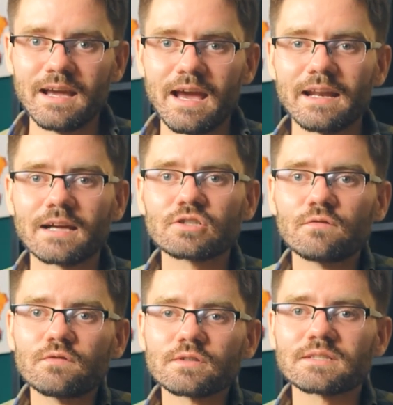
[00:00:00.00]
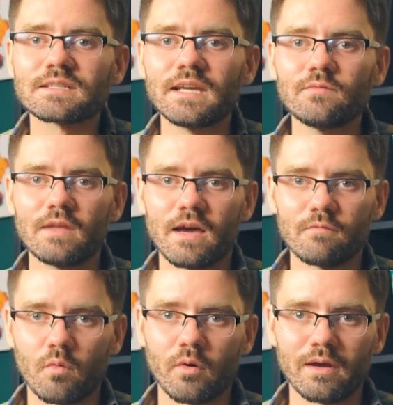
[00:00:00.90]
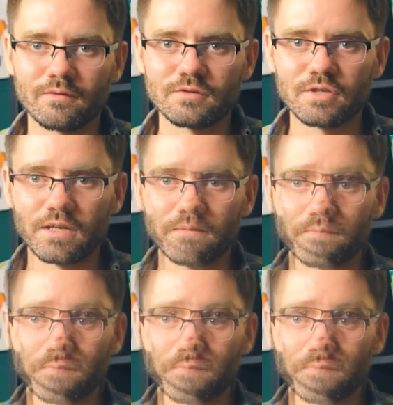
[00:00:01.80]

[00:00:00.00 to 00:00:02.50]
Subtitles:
and actually feel safe to have more energy.